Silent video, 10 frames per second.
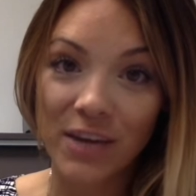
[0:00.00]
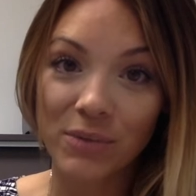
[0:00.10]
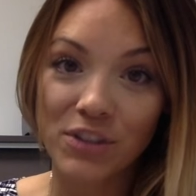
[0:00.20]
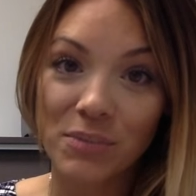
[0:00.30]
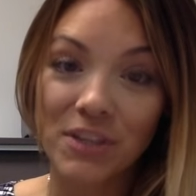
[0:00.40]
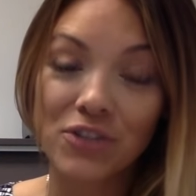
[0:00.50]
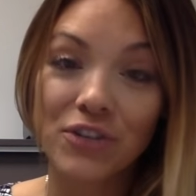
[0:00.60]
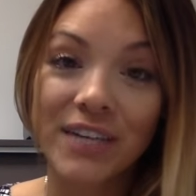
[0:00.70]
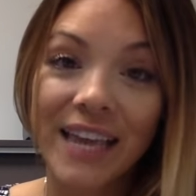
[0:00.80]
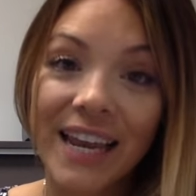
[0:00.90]
which means you're
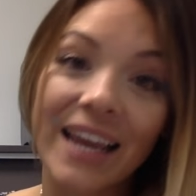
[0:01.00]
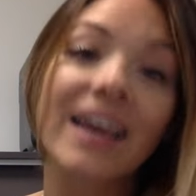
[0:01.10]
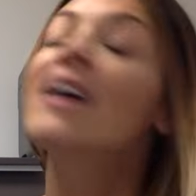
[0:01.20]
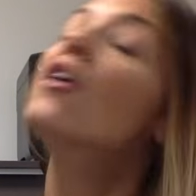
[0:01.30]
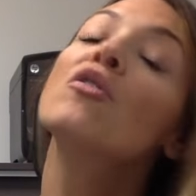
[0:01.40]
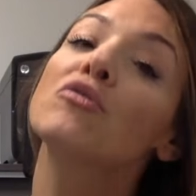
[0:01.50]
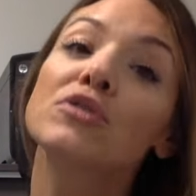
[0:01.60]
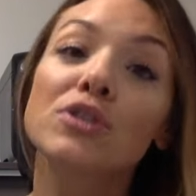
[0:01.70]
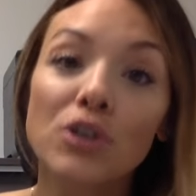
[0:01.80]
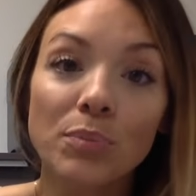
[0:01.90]
getting
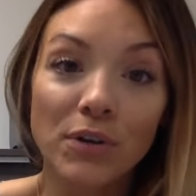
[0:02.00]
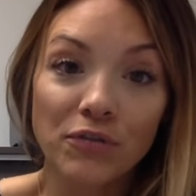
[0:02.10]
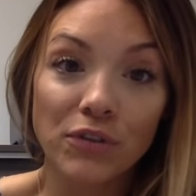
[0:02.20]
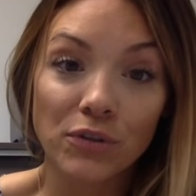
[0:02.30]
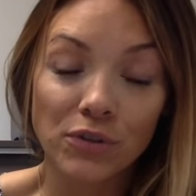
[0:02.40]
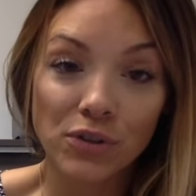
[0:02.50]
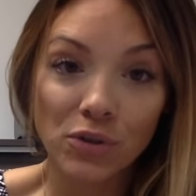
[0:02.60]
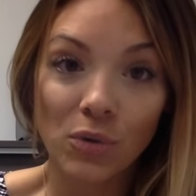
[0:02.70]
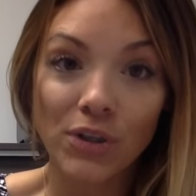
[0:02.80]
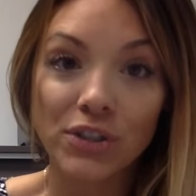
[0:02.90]
superfoods
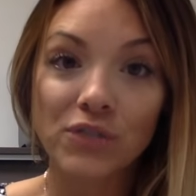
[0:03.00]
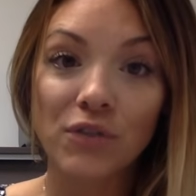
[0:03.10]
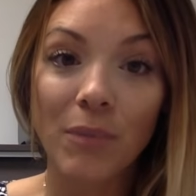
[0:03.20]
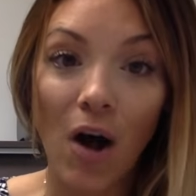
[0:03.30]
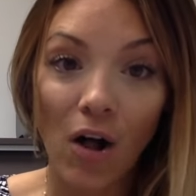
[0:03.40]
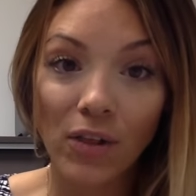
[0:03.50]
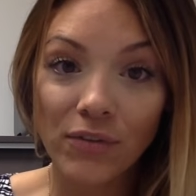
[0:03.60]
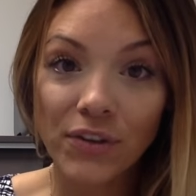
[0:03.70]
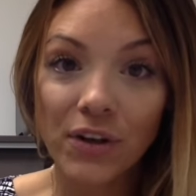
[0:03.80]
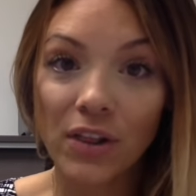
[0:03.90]
sourced from all
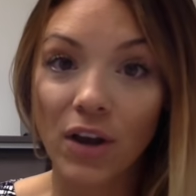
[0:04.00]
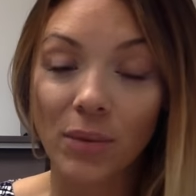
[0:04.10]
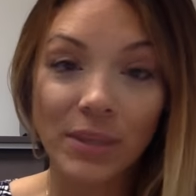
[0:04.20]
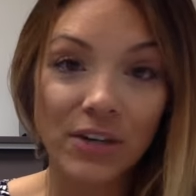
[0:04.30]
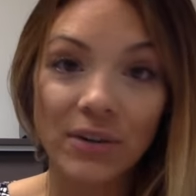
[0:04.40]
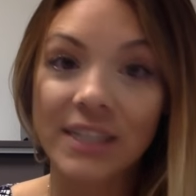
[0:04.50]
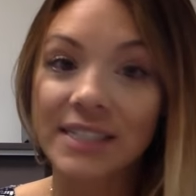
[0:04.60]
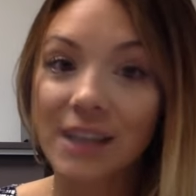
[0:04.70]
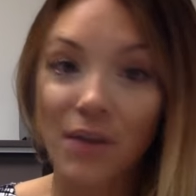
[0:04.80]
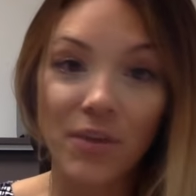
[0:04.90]
over the globe, literally
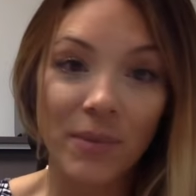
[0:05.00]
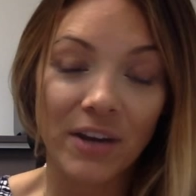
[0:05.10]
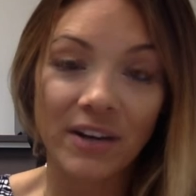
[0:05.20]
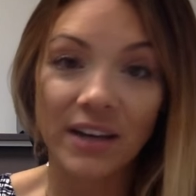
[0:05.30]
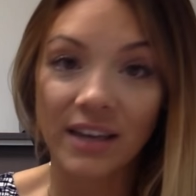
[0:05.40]
South America,